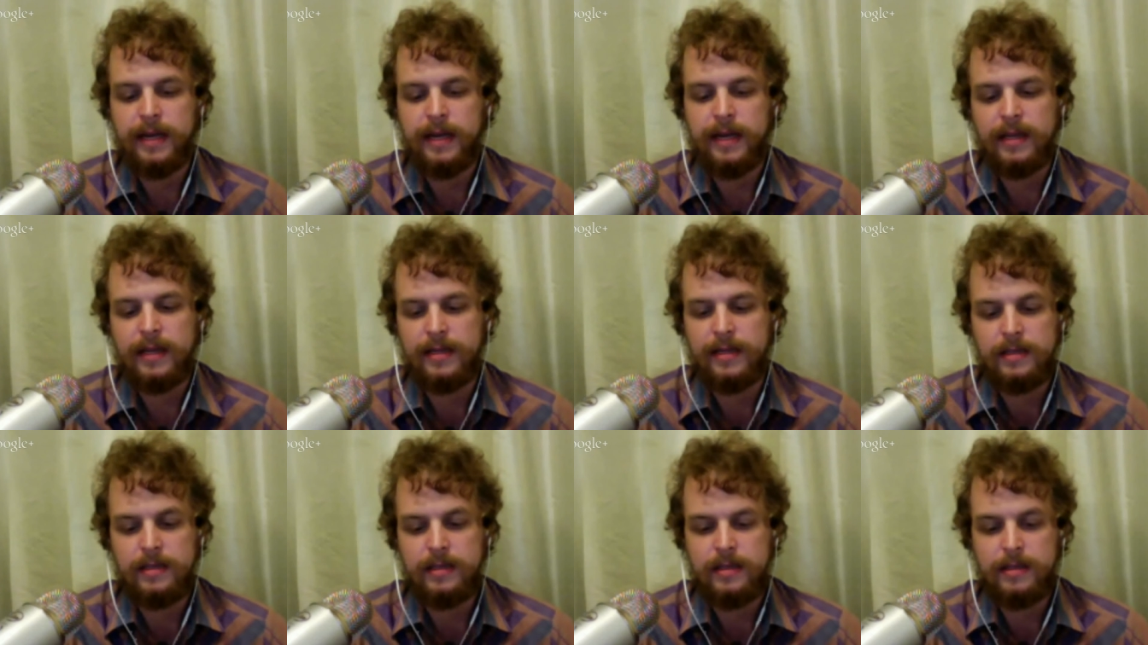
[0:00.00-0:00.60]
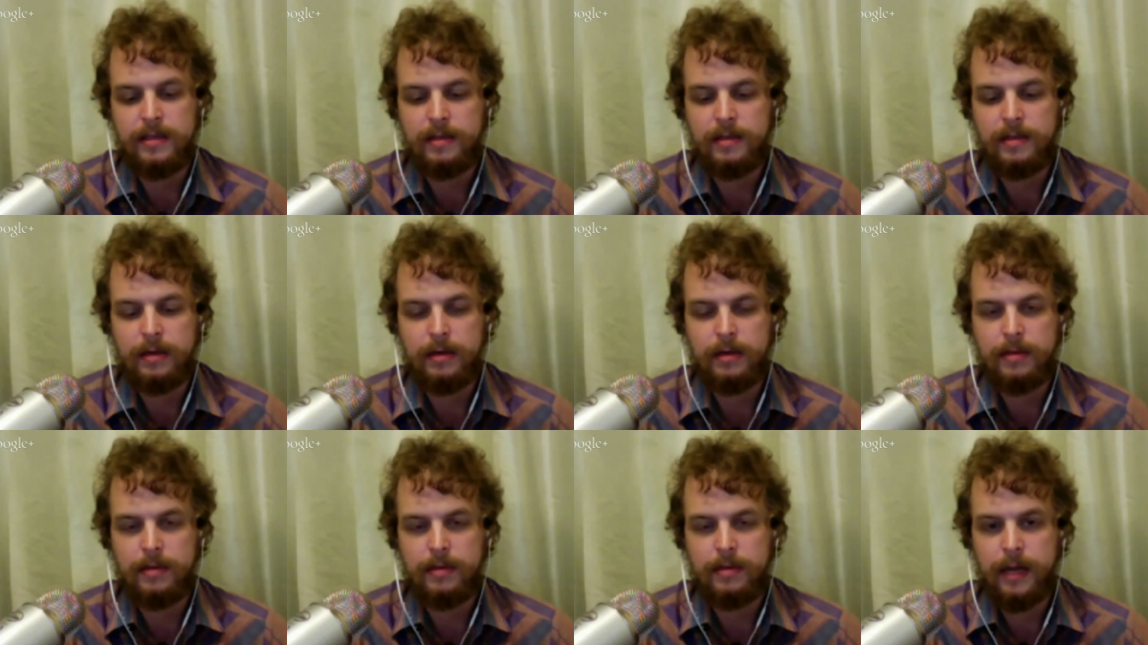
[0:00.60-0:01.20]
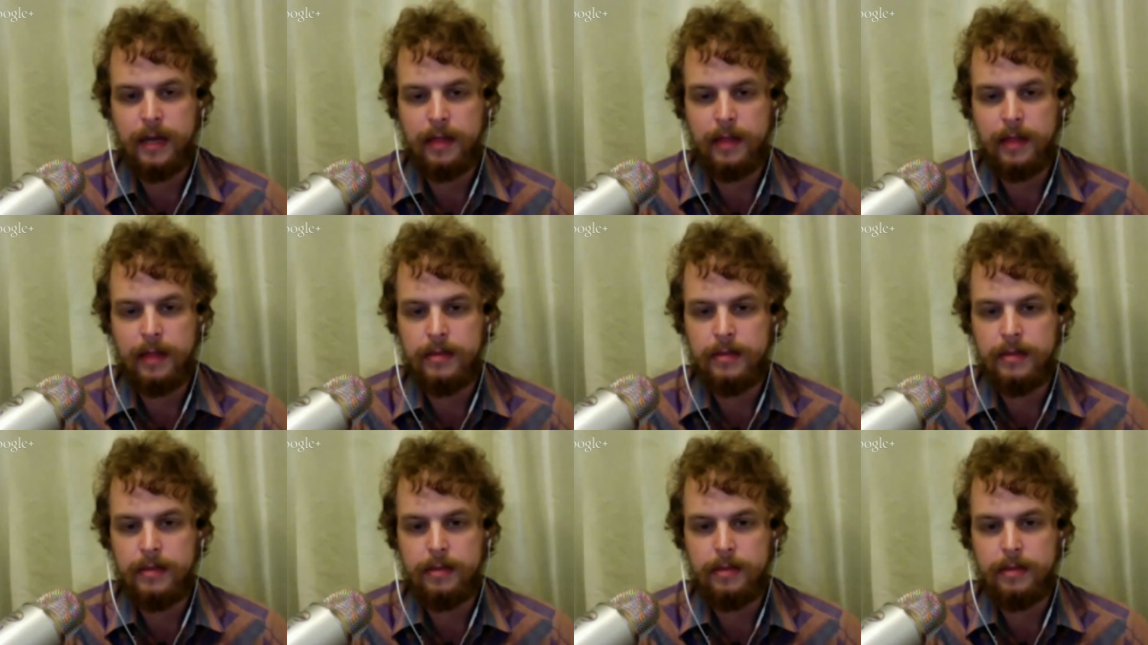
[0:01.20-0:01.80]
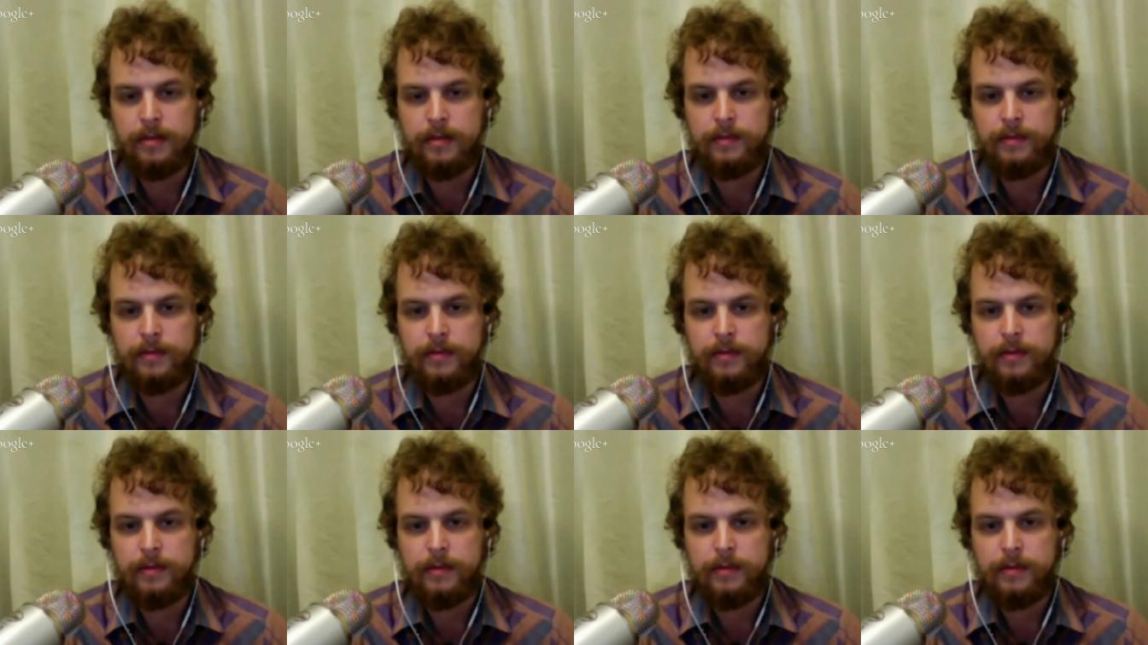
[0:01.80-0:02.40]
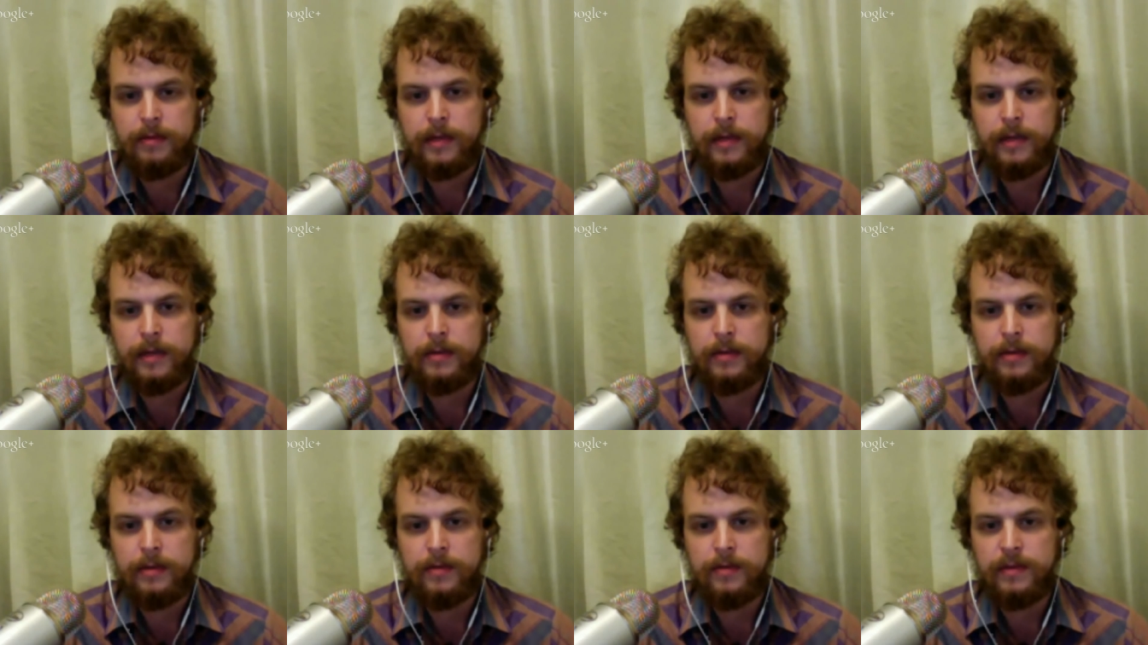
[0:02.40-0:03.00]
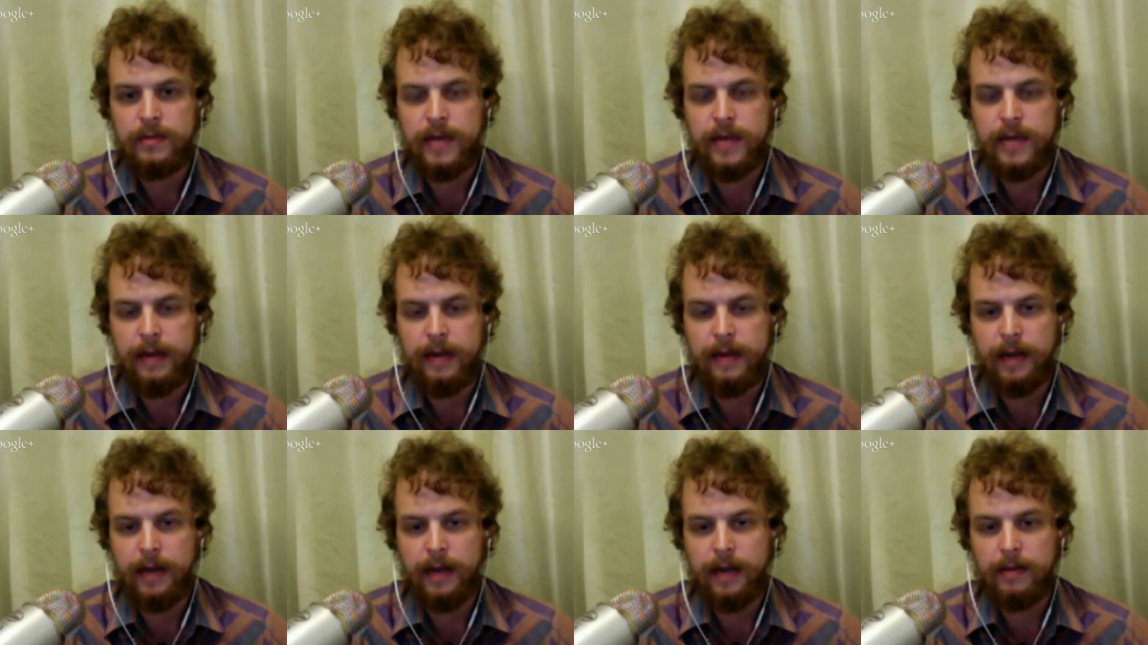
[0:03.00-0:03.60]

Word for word: I just disagree with that sort of tactic.